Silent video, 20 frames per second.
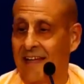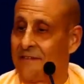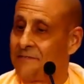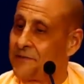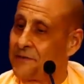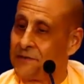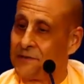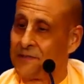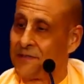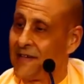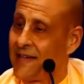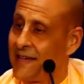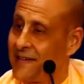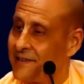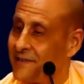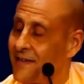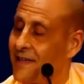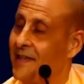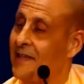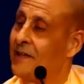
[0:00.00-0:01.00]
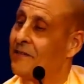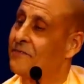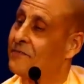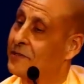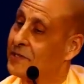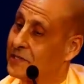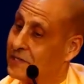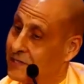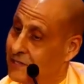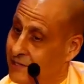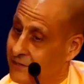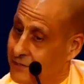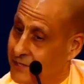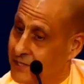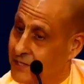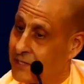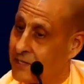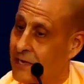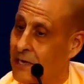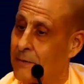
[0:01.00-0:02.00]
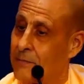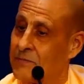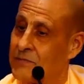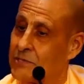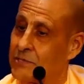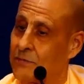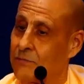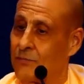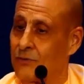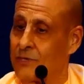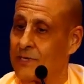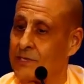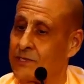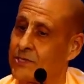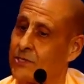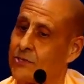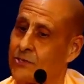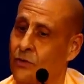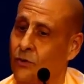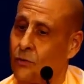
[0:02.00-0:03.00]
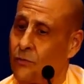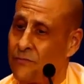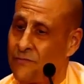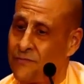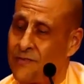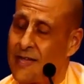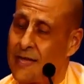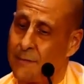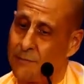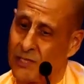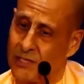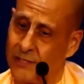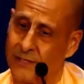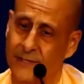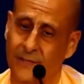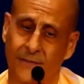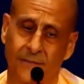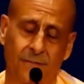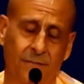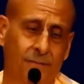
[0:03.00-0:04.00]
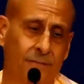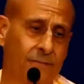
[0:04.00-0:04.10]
After that, every year he comes and brings his whole family.